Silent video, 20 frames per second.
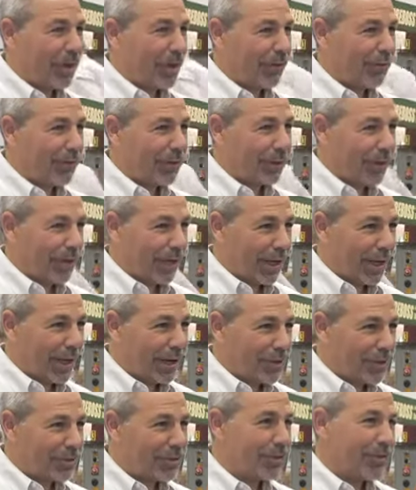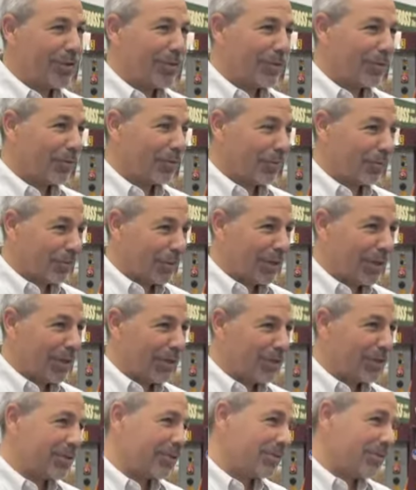If the gauge
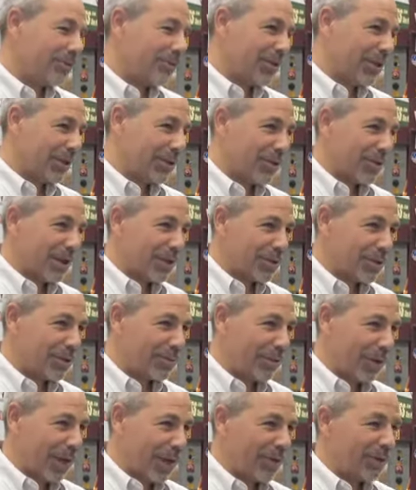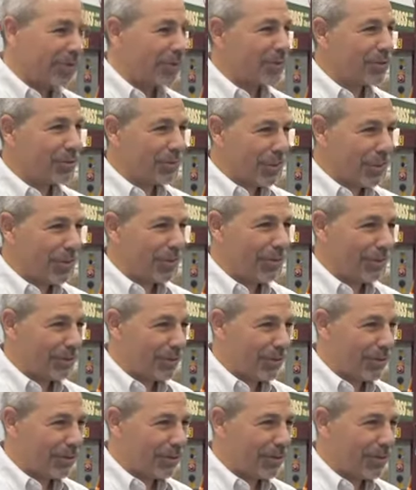reads 6,000 pounds as the weight of the
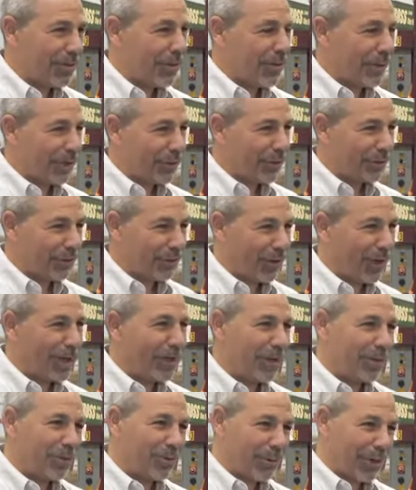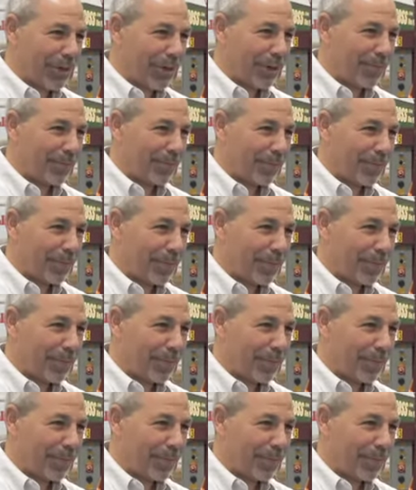vehicle, that's fine on the way up.